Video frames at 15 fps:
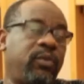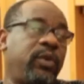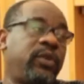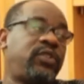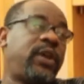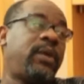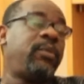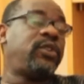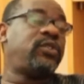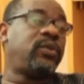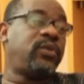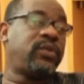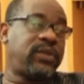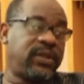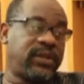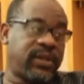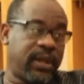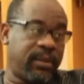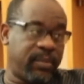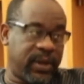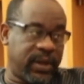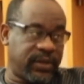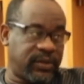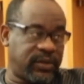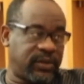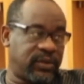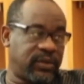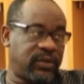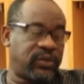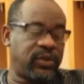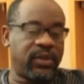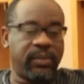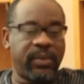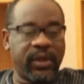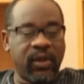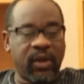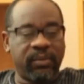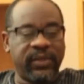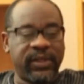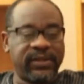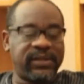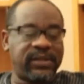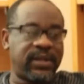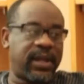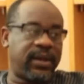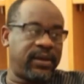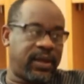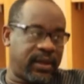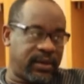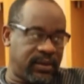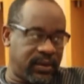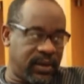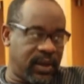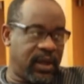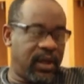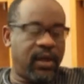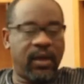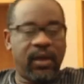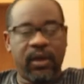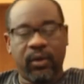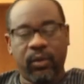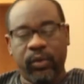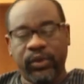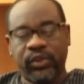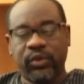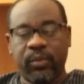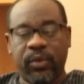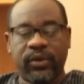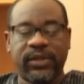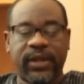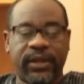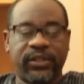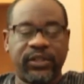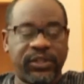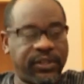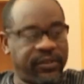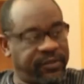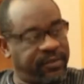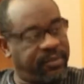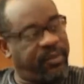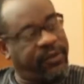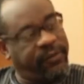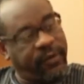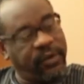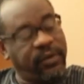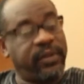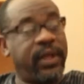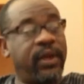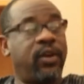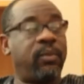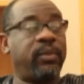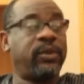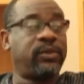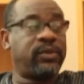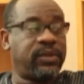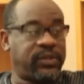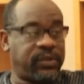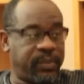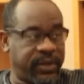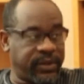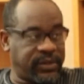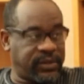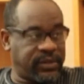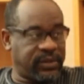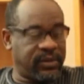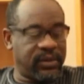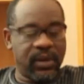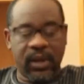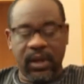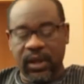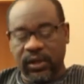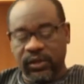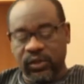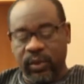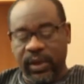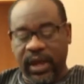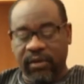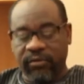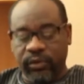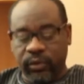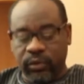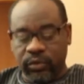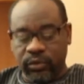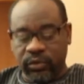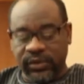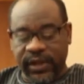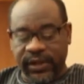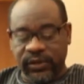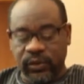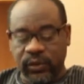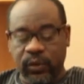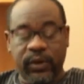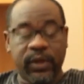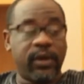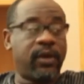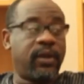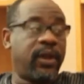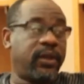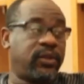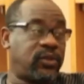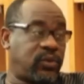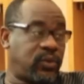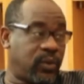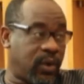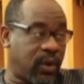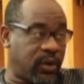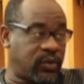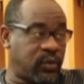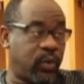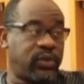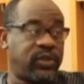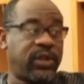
we try and make sure those things are in place. So they become the standard which you must achieve before you then come into the space. So we have rules as to who can connect to us, what you